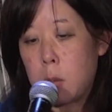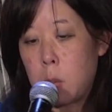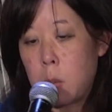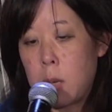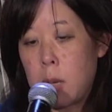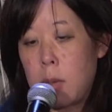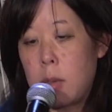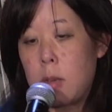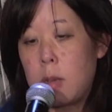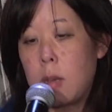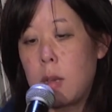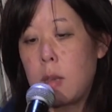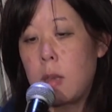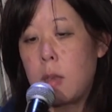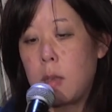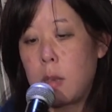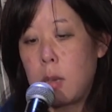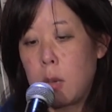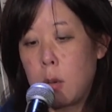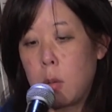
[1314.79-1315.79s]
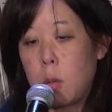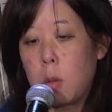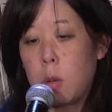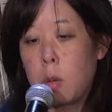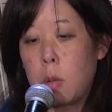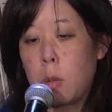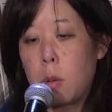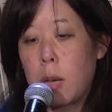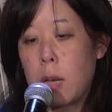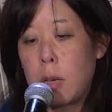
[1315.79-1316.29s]
the way that I think
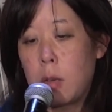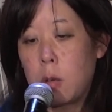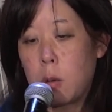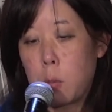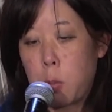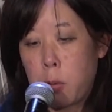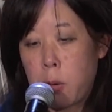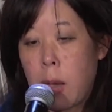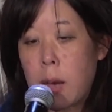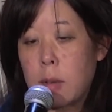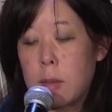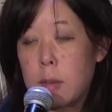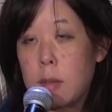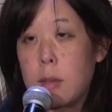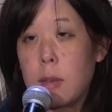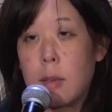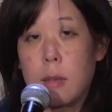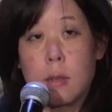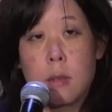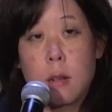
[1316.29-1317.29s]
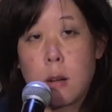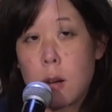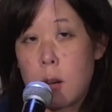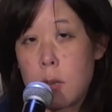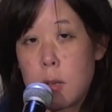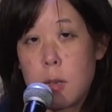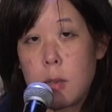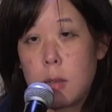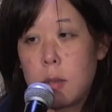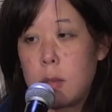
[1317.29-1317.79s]
or write or practice as an
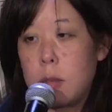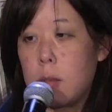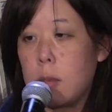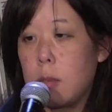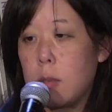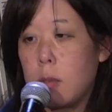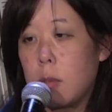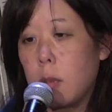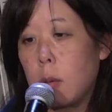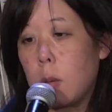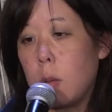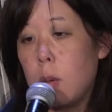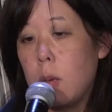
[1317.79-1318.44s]
artist. And so